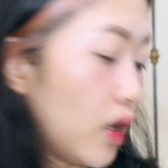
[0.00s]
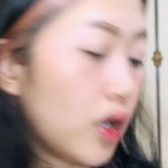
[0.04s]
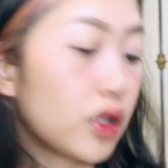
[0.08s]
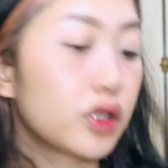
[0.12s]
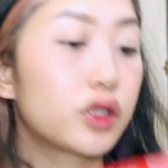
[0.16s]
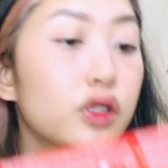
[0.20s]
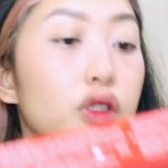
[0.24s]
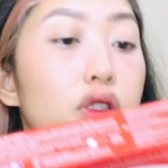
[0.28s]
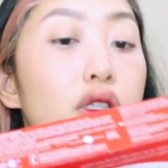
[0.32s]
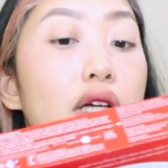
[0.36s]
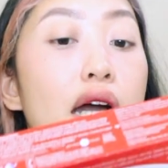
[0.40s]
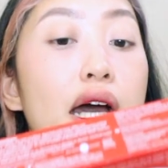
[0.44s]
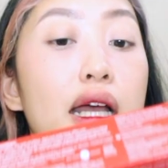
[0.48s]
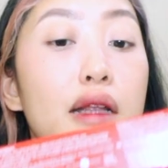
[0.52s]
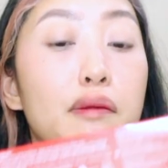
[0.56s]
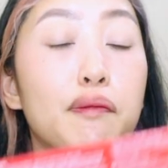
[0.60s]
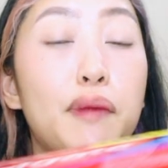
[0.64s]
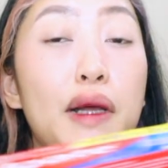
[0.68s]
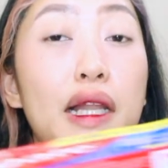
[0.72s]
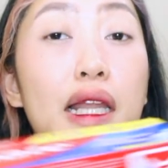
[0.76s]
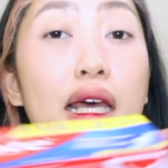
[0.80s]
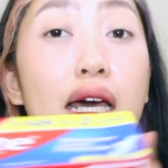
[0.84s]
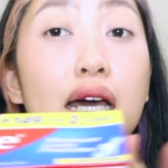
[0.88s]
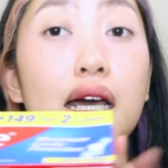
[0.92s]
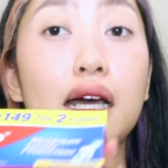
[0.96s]
We also got
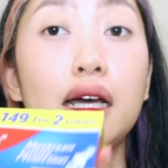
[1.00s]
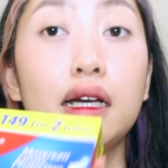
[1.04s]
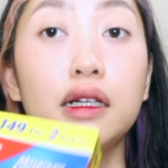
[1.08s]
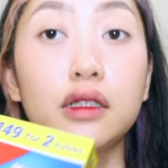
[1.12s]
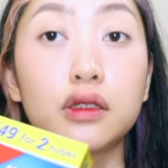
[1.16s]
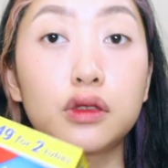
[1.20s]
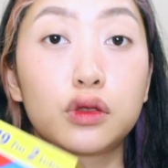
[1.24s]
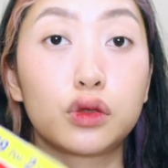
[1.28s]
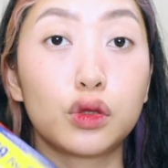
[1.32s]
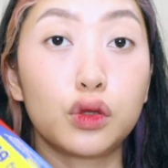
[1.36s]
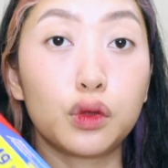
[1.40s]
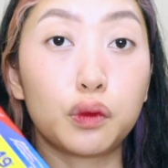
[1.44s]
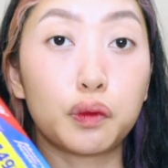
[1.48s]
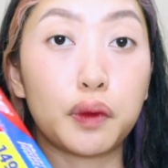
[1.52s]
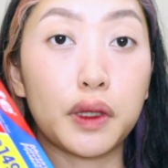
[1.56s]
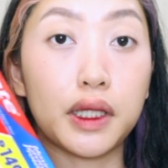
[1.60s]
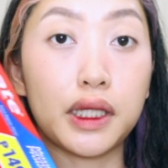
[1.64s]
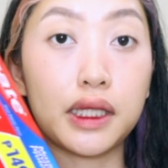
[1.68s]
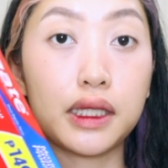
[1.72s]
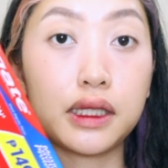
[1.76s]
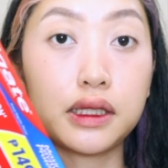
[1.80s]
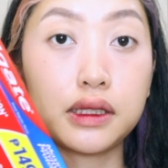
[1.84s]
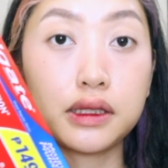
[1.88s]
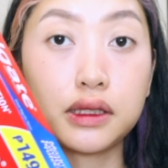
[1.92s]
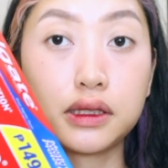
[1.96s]
pala
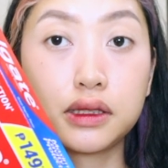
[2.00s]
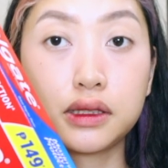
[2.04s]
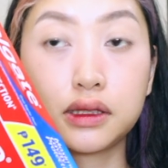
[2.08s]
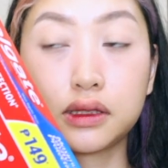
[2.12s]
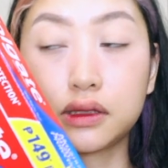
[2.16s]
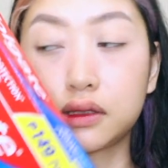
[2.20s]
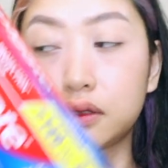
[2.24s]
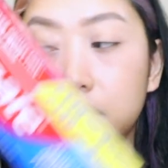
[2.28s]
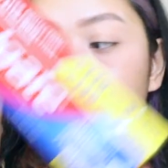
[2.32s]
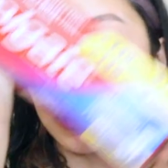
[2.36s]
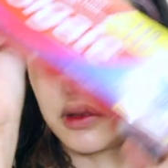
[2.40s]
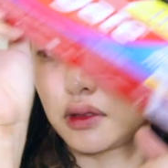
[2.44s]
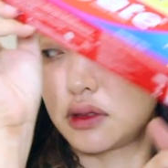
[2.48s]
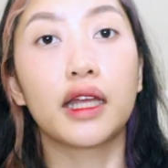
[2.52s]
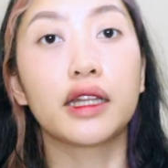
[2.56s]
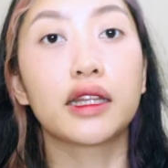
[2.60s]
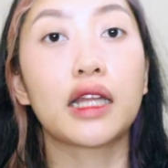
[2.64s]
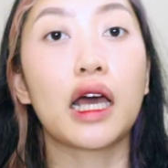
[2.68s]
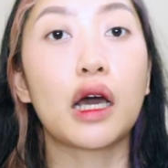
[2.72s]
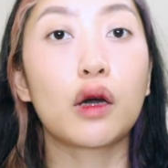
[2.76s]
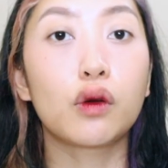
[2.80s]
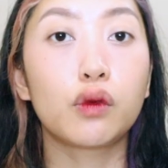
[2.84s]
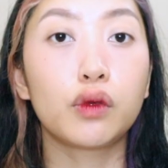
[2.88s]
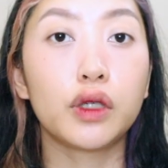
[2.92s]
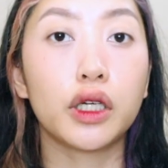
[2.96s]
toothpaste, and
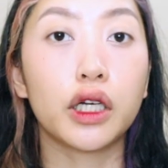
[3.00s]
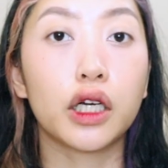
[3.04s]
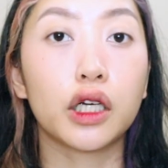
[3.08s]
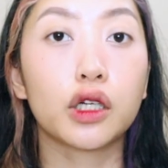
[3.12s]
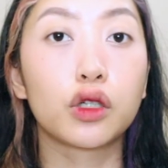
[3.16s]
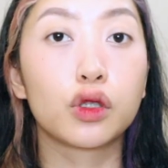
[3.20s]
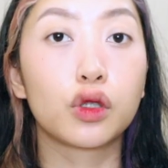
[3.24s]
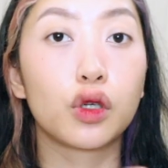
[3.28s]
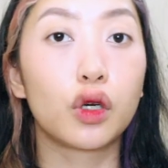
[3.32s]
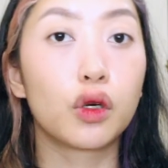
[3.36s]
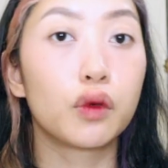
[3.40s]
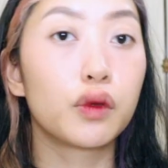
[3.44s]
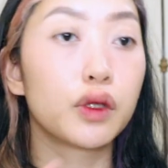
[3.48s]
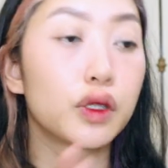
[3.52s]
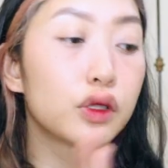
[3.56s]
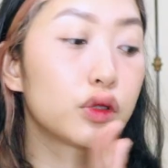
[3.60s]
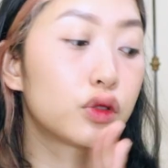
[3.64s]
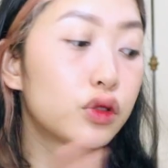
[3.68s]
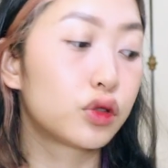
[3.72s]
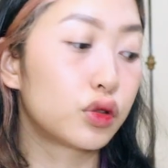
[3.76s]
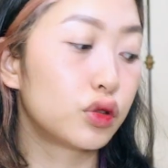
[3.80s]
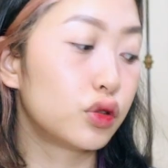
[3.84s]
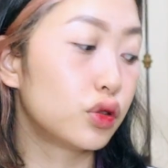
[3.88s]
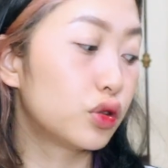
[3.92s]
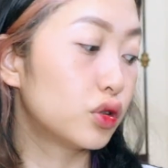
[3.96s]
now we are
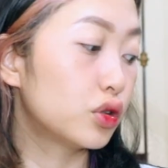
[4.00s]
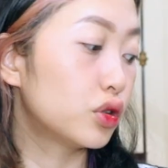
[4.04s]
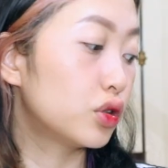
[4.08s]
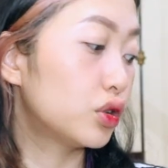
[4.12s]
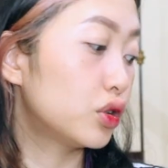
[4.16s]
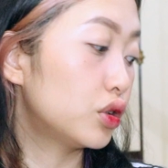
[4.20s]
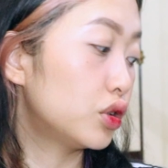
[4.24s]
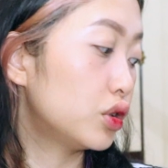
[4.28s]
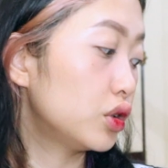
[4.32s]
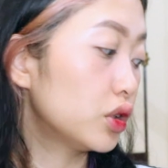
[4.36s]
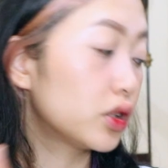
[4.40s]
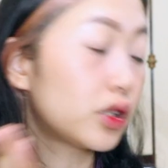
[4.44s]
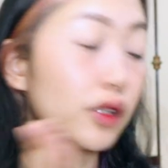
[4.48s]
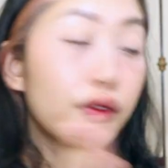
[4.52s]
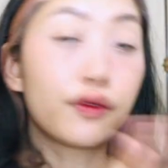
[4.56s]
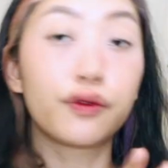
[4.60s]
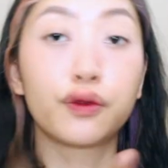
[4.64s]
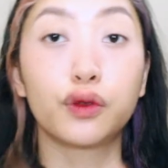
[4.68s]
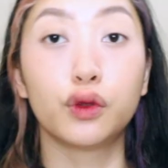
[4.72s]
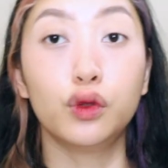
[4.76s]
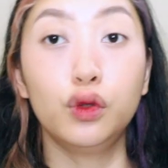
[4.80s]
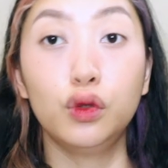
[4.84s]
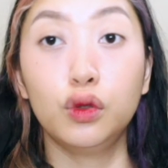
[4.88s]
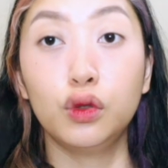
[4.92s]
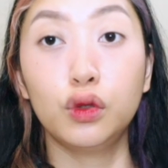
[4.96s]
going to the
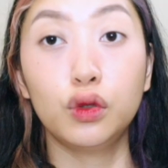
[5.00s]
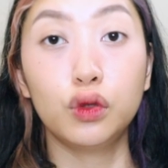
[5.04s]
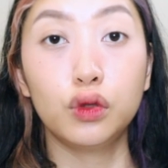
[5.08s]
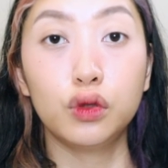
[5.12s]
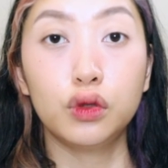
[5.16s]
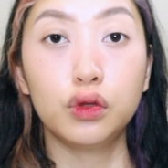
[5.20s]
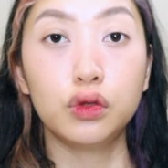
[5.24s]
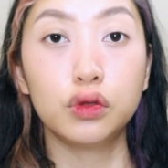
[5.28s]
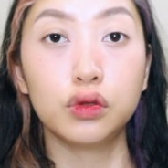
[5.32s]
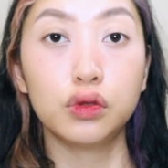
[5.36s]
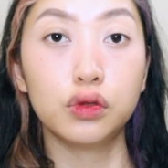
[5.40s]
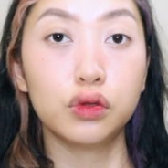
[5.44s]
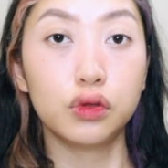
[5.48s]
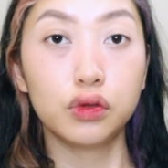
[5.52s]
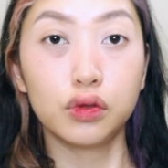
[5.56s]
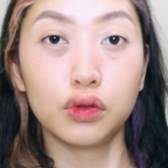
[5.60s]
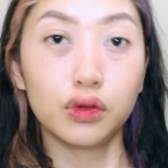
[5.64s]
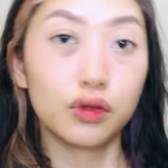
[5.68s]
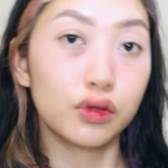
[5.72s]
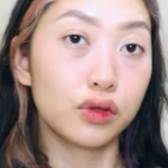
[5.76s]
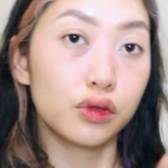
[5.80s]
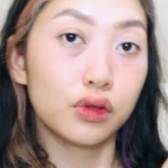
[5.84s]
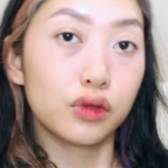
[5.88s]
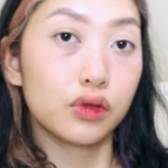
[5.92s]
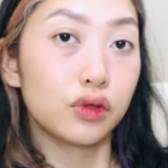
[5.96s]

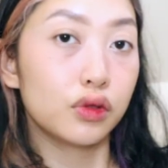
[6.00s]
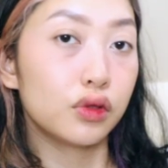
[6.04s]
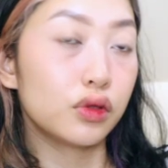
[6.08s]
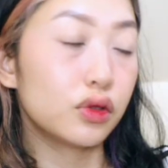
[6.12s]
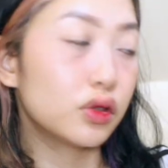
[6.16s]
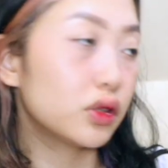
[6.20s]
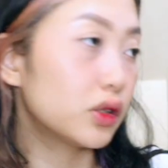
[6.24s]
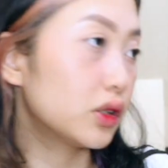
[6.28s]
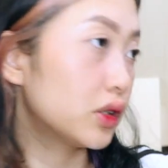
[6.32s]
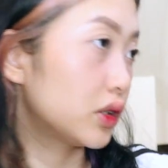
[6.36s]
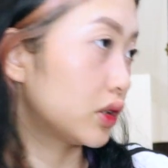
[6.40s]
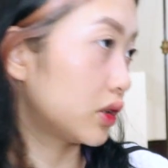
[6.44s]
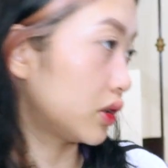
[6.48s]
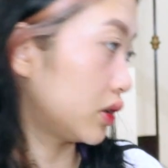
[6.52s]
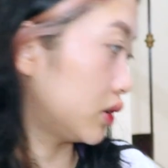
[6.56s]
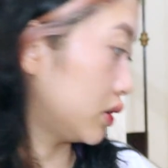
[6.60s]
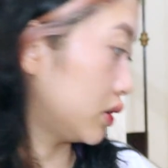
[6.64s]
food.